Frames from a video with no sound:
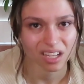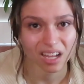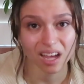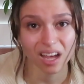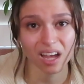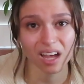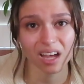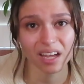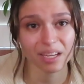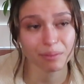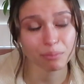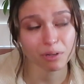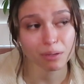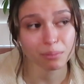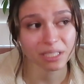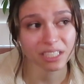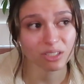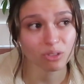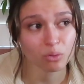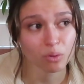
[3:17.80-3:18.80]
I
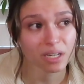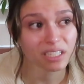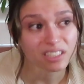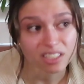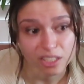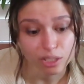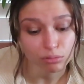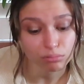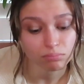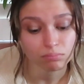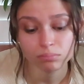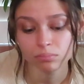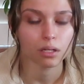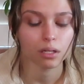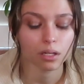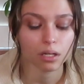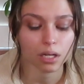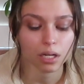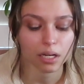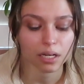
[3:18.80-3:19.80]
probably don't want to.
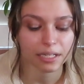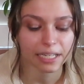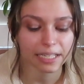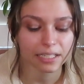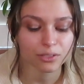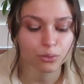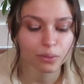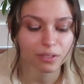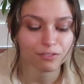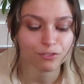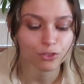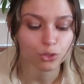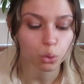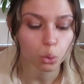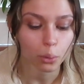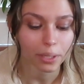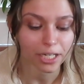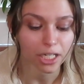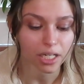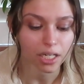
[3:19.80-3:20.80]
Next we have
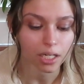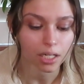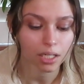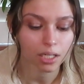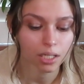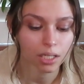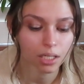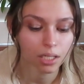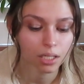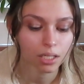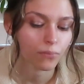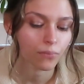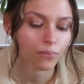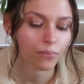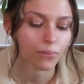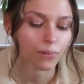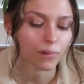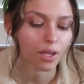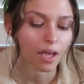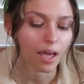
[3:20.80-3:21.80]
Twitter.
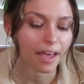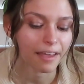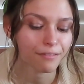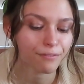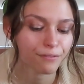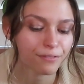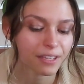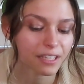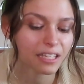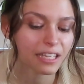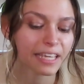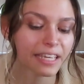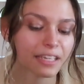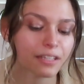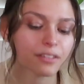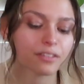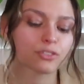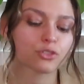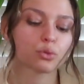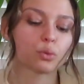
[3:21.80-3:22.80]
I feel
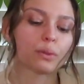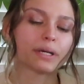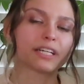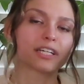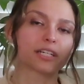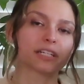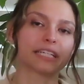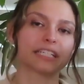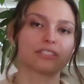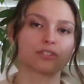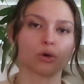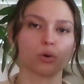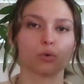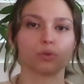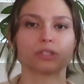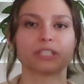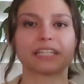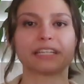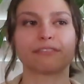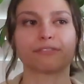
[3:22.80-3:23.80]
like Twitter is
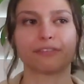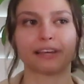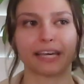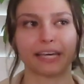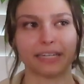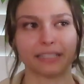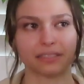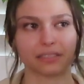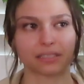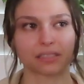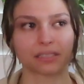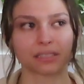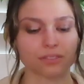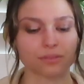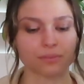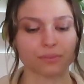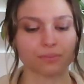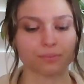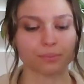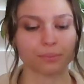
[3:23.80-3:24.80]
OnlyFans
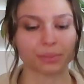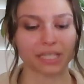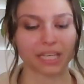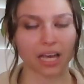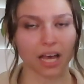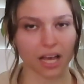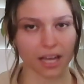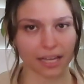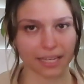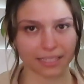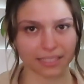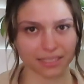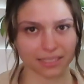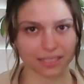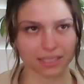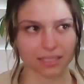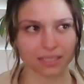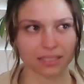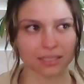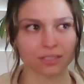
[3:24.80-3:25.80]

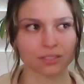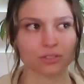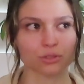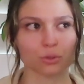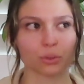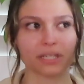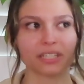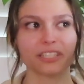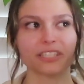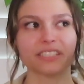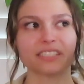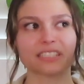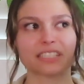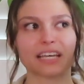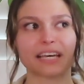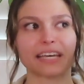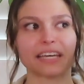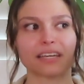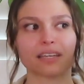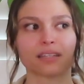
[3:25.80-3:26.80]
because Twitter is
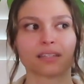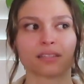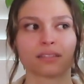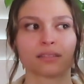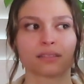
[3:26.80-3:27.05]
like,